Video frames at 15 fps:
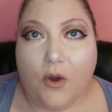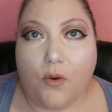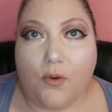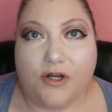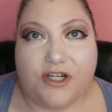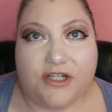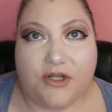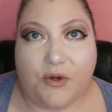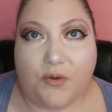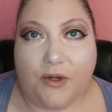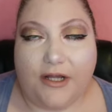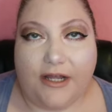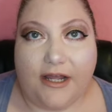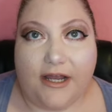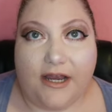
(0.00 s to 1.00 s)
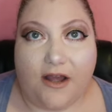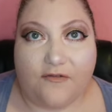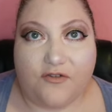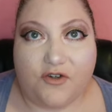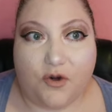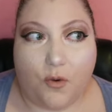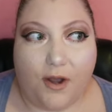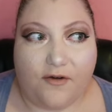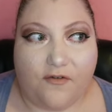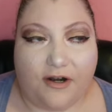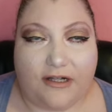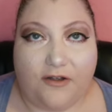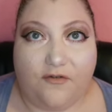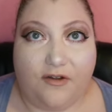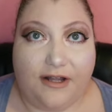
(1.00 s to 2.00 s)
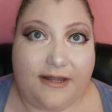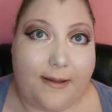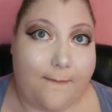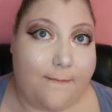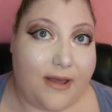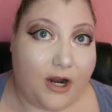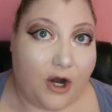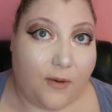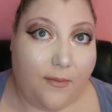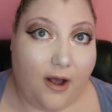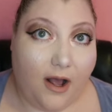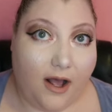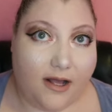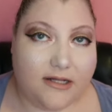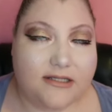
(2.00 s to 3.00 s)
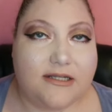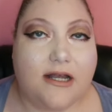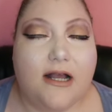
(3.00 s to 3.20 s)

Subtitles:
which isn't really enough to quite frankly fill in the bigger pots.